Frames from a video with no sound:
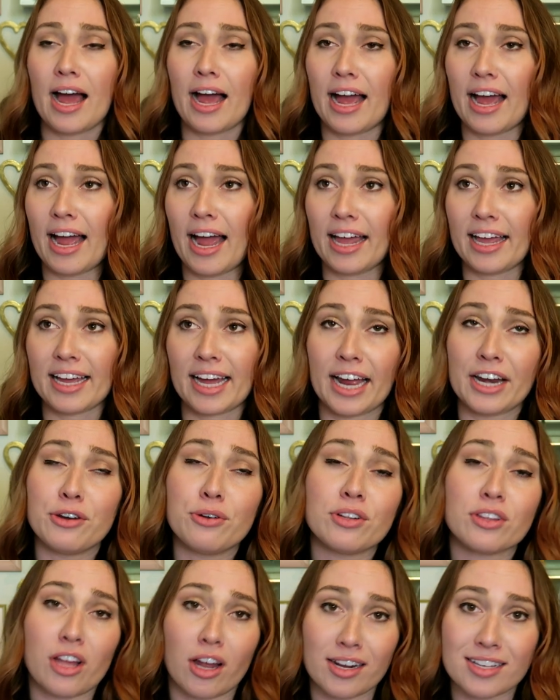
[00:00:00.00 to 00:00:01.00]
Uh, I
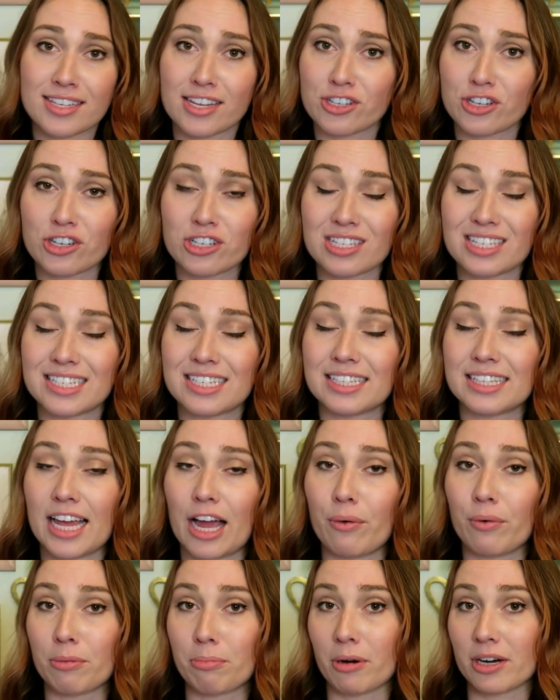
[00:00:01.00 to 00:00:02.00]
knew a lot of sisters that did
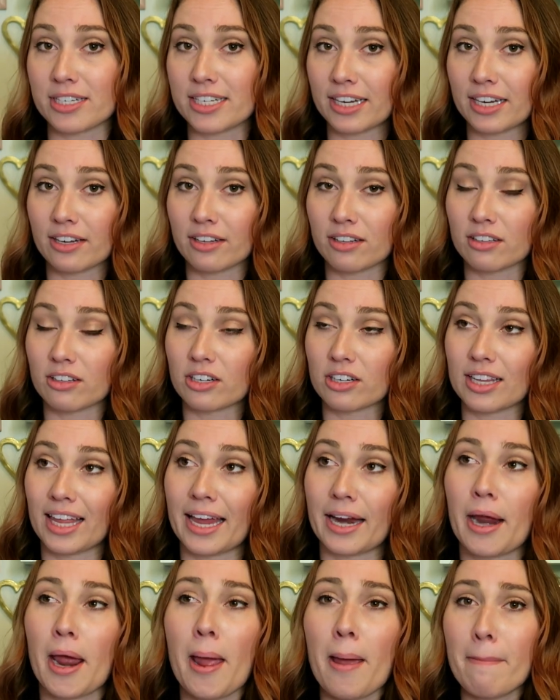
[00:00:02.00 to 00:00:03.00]
that with particular
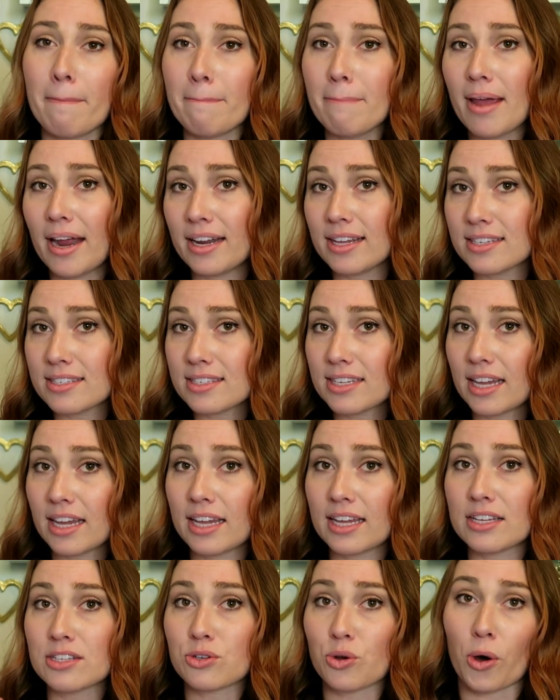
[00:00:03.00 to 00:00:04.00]
like
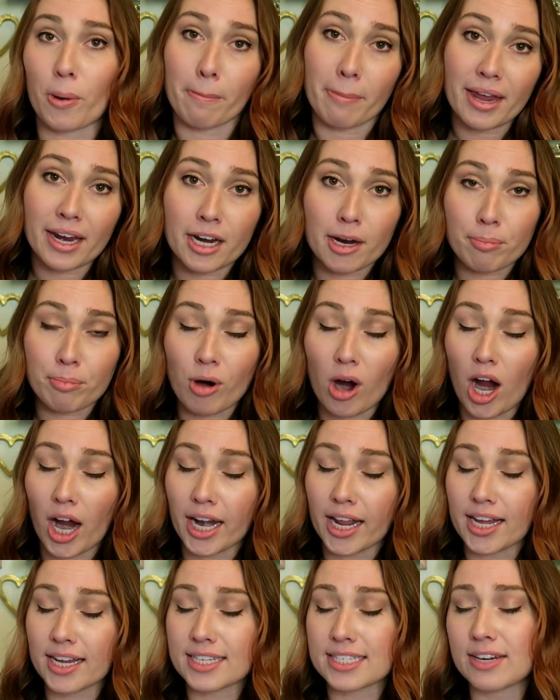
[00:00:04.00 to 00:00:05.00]
medicines or makeup
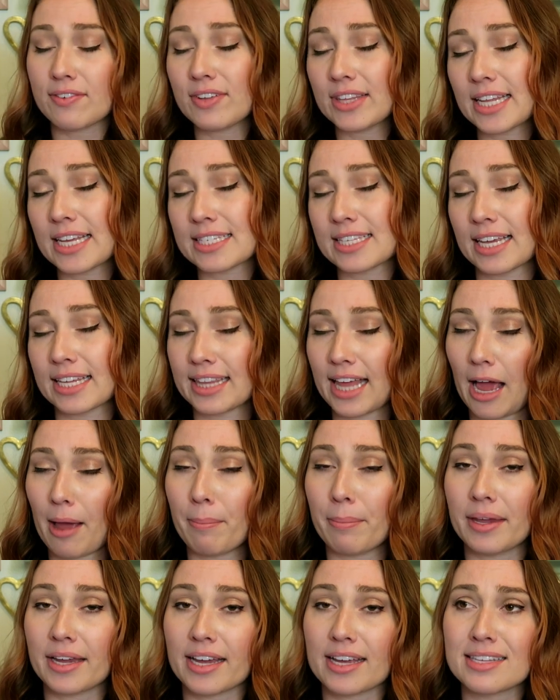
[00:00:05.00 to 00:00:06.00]
products, different things like
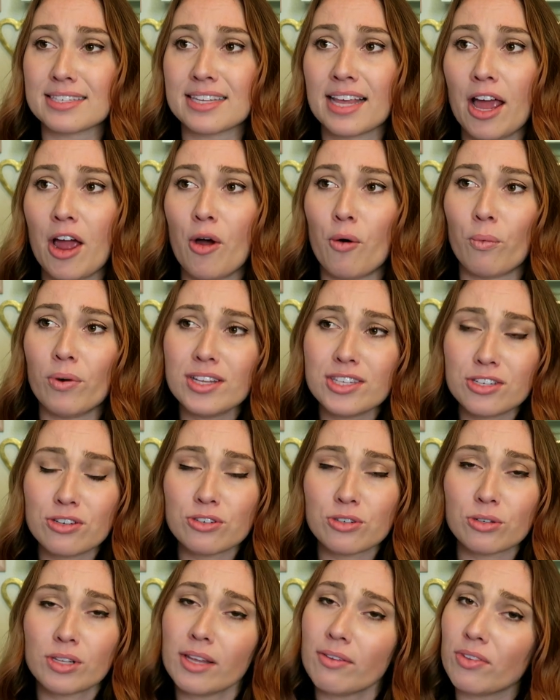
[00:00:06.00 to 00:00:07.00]
that, because once
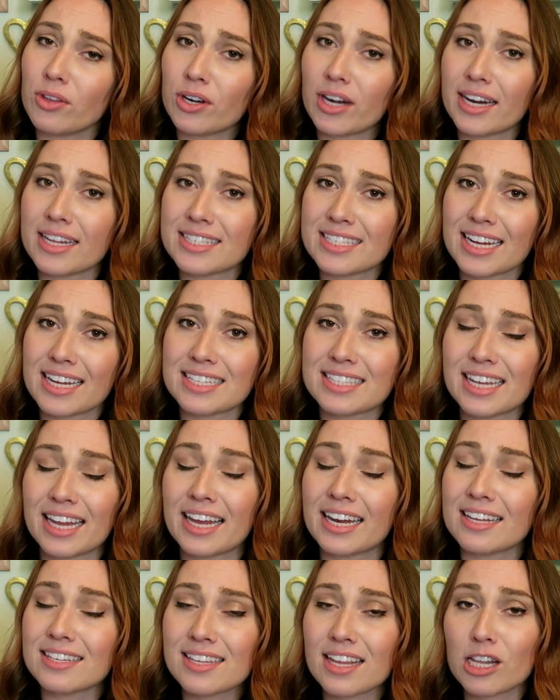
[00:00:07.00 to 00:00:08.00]
you do leave the United States,
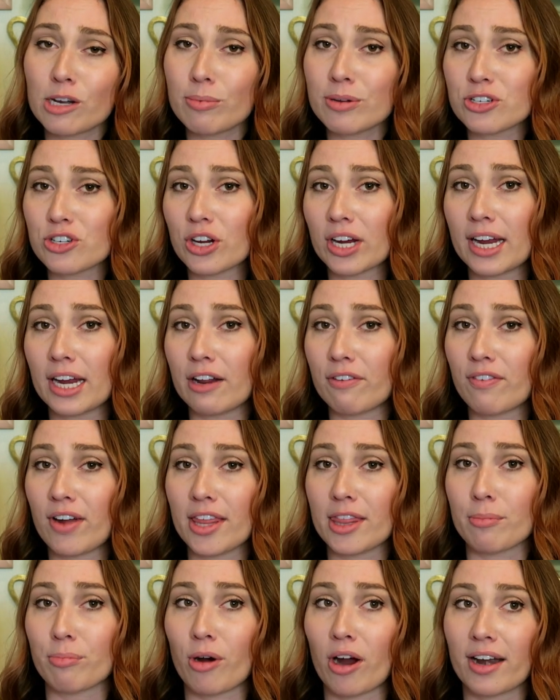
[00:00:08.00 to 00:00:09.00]
it is a little bit tricky to
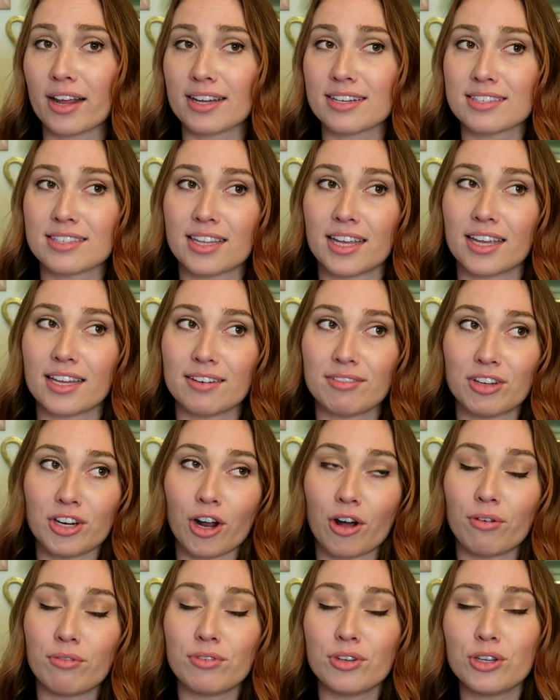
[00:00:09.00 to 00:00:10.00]
find the products that
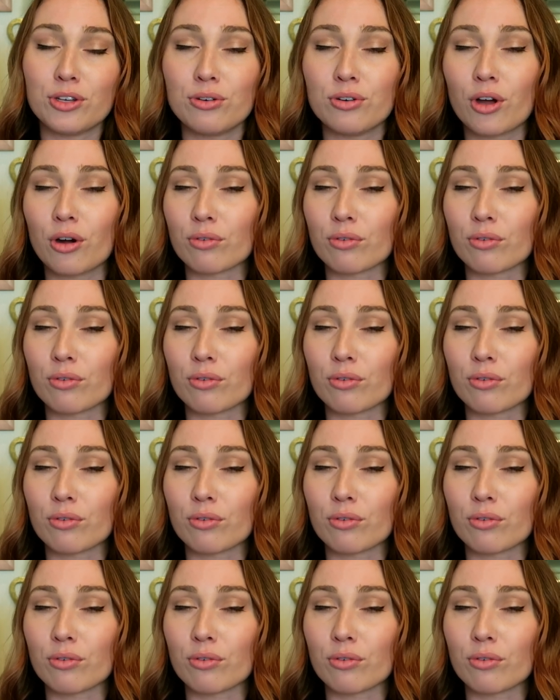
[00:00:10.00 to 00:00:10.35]
you know you